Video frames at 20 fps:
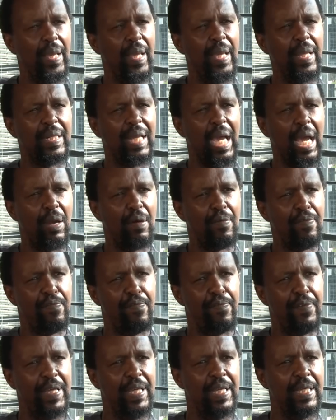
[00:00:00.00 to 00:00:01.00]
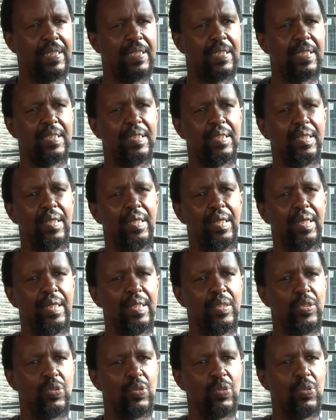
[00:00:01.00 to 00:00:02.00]
It kind of feeds
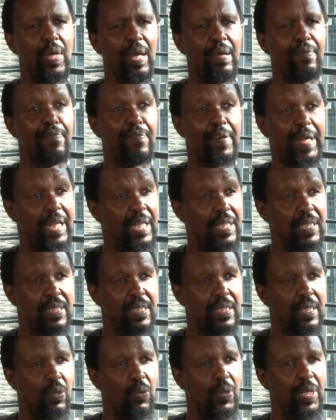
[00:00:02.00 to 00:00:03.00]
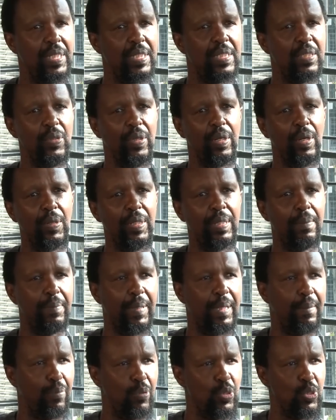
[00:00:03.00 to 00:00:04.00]
into a frenzy which, you know, the
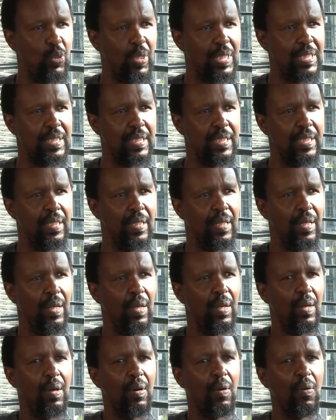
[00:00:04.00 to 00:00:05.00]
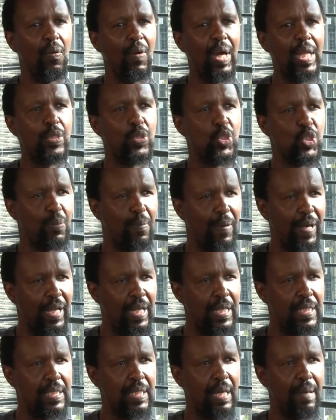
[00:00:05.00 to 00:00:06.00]
big bourgeoisie want to
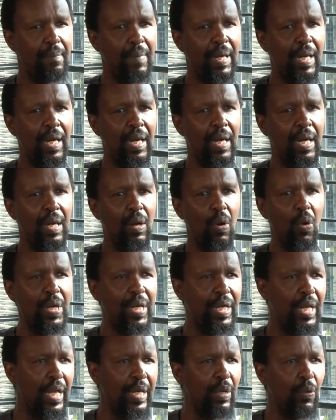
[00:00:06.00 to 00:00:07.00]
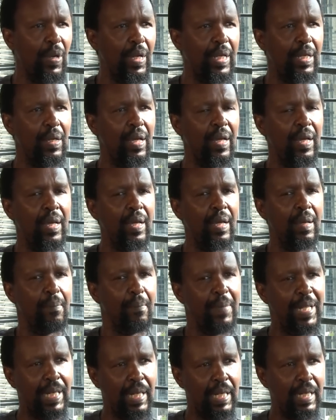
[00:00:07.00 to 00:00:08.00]
spread among ordinary
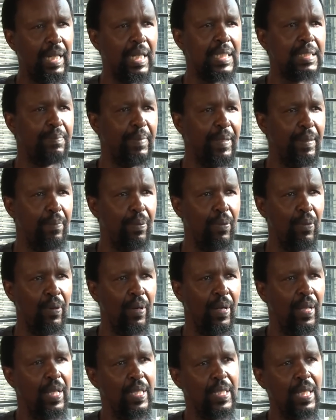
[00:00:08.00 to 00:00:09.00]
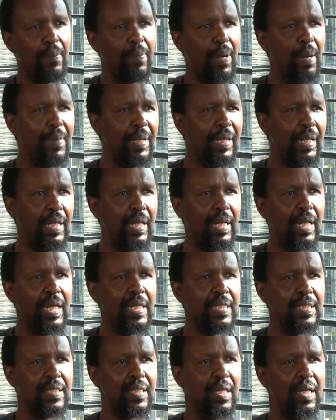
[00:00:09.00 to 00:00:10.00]
middle class people, the upper middle
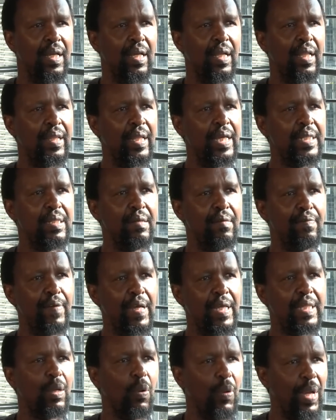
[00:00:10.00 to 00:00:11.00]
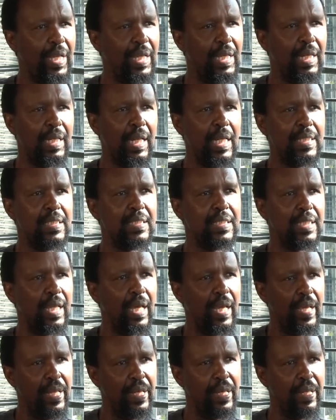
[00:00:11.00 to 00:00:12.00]
class, that in fact the working class is
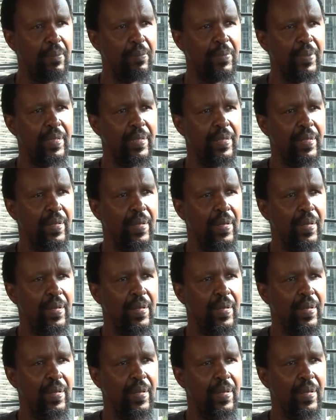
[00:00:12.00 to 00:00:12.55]
their enemy.